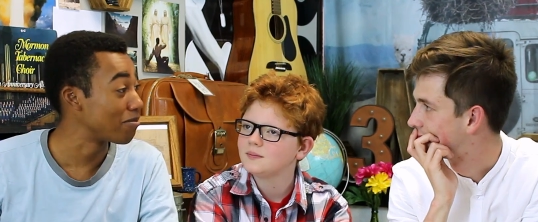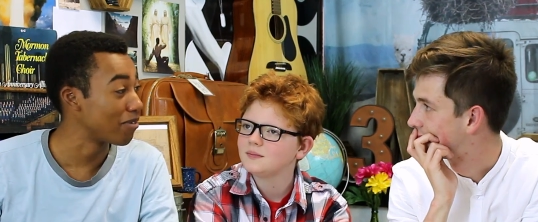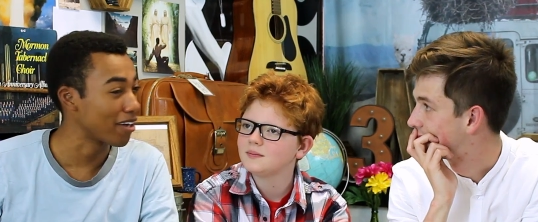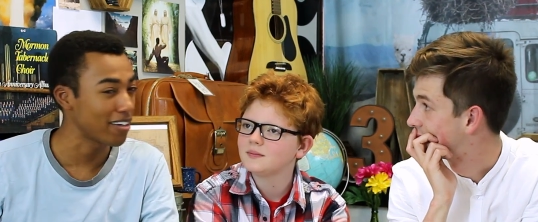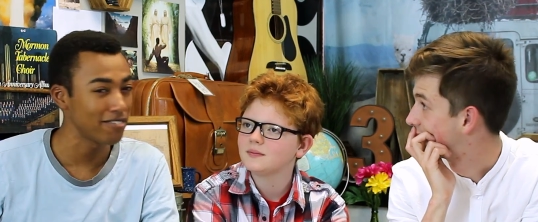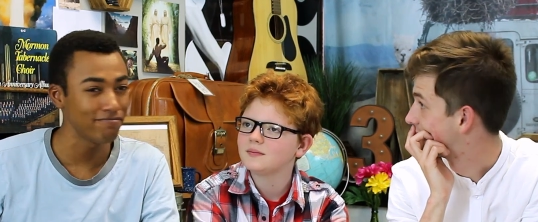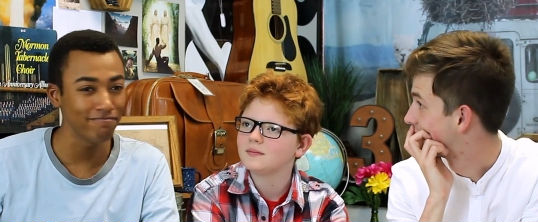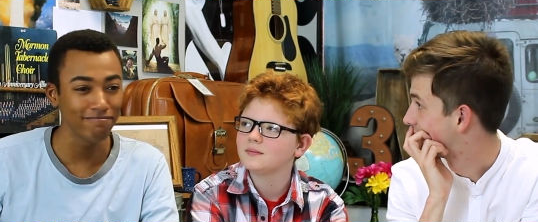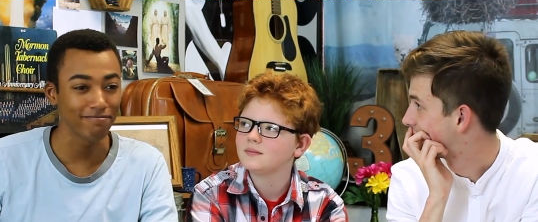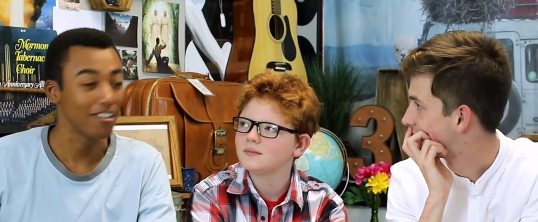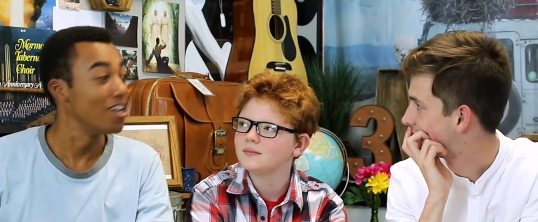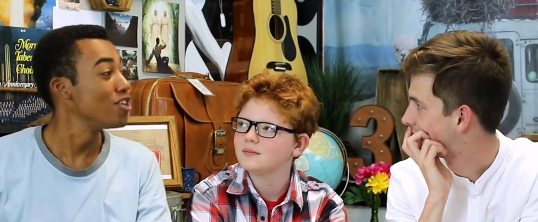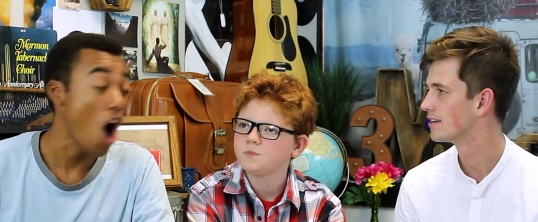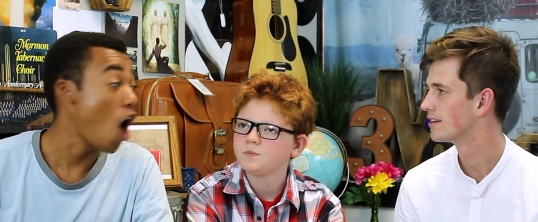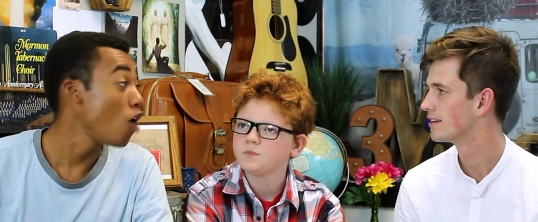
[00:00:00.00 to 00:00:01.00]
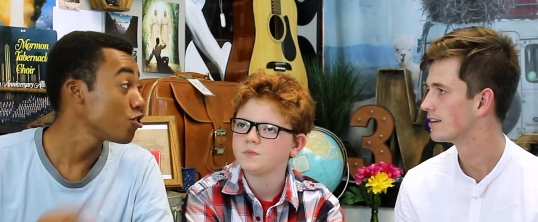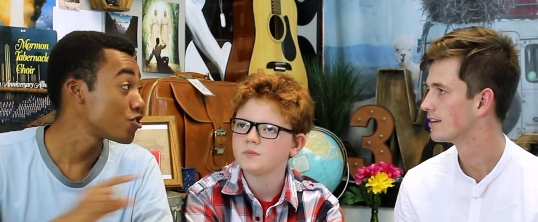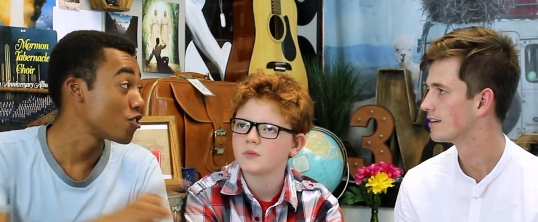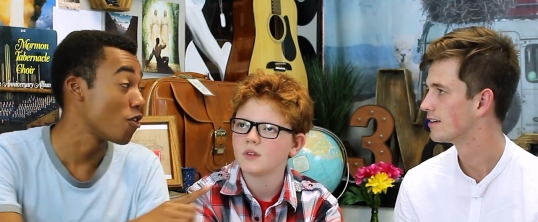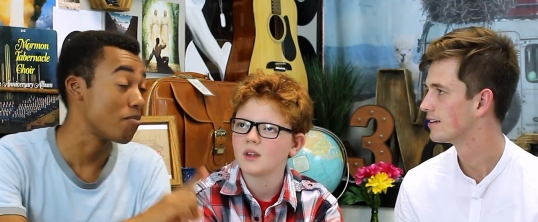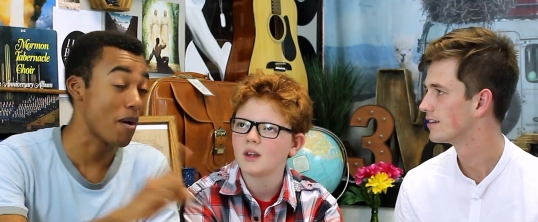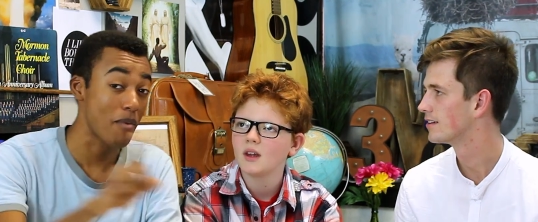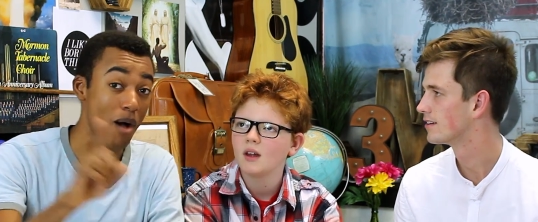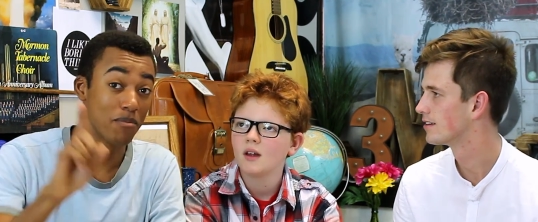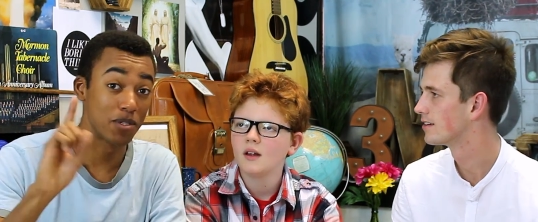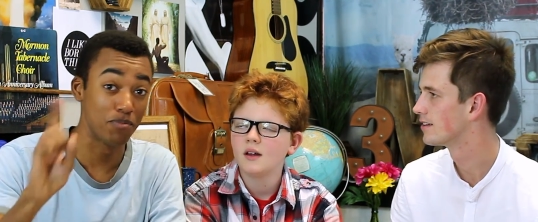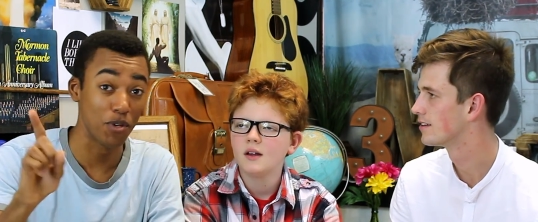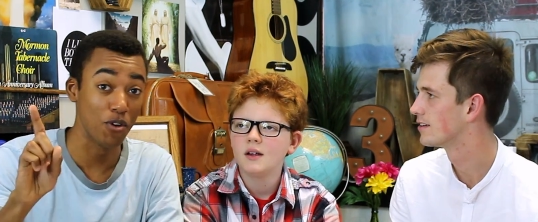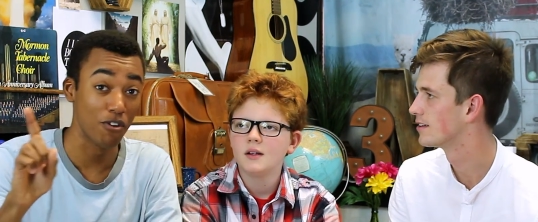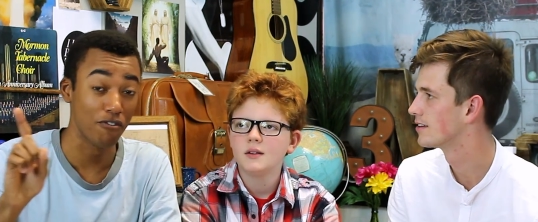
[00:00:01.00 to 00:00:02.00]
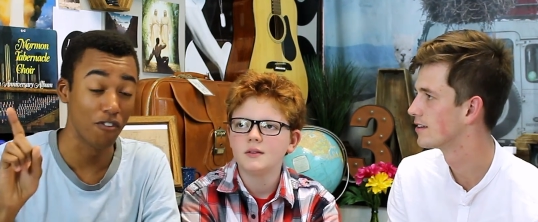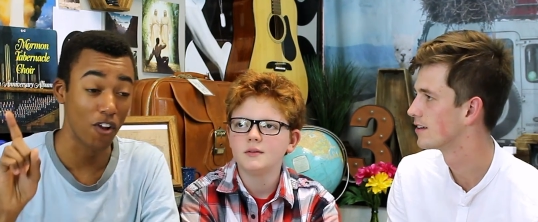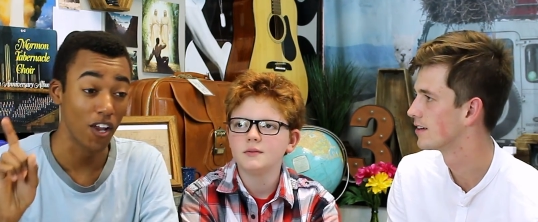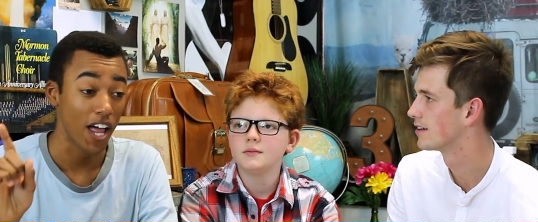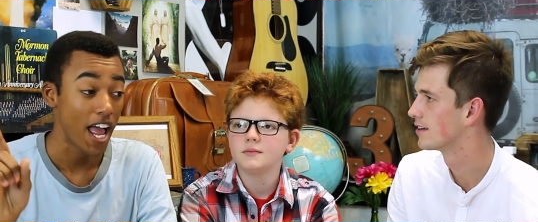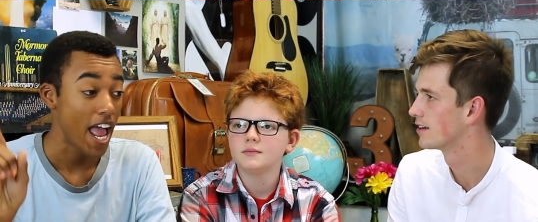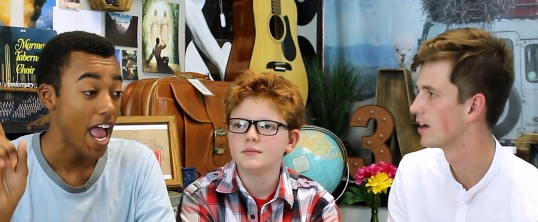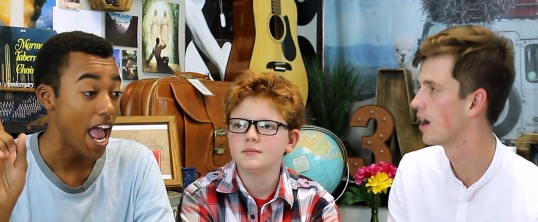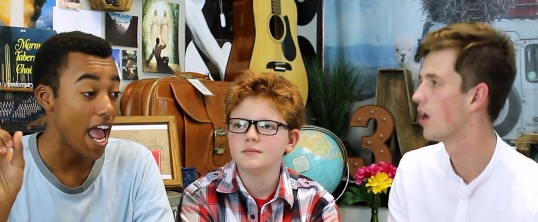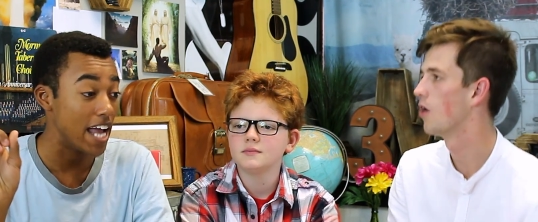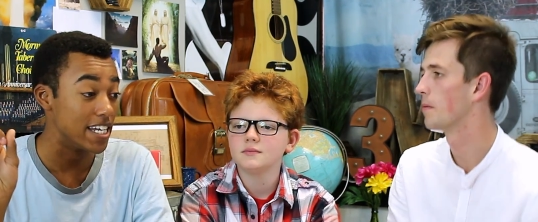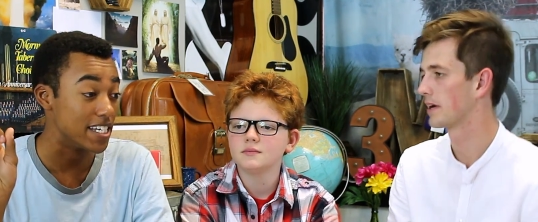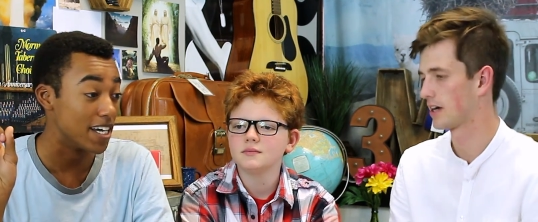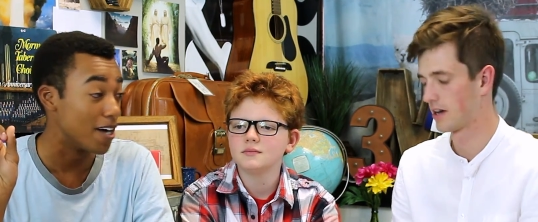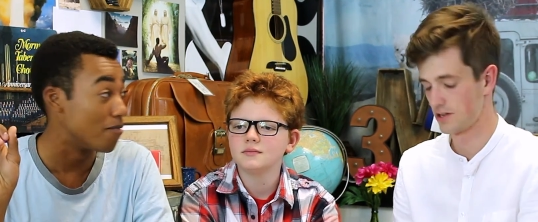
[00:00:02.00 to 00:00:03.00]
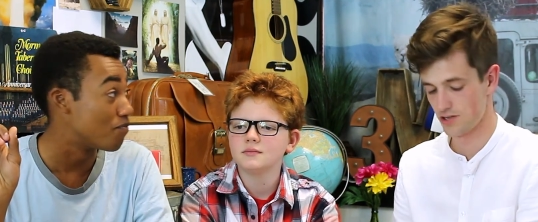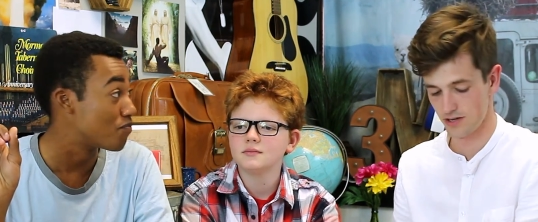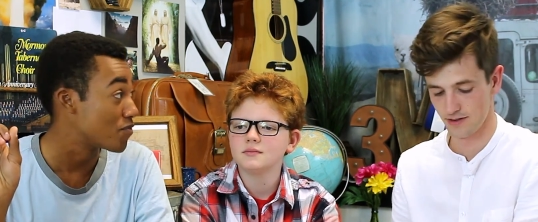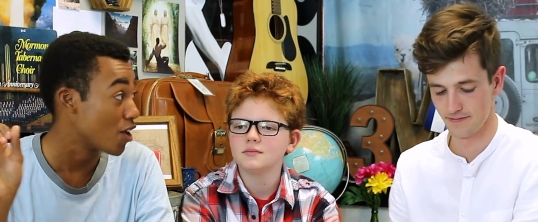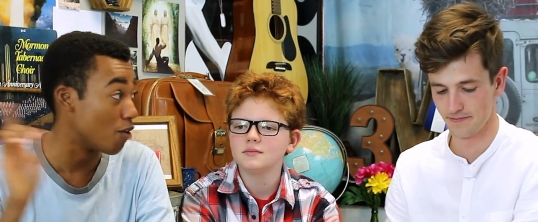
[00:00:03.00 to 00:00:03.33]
Speaker 1: I'm like, hmm. Also, my mom's beautiful, Oh and my uh, gosh.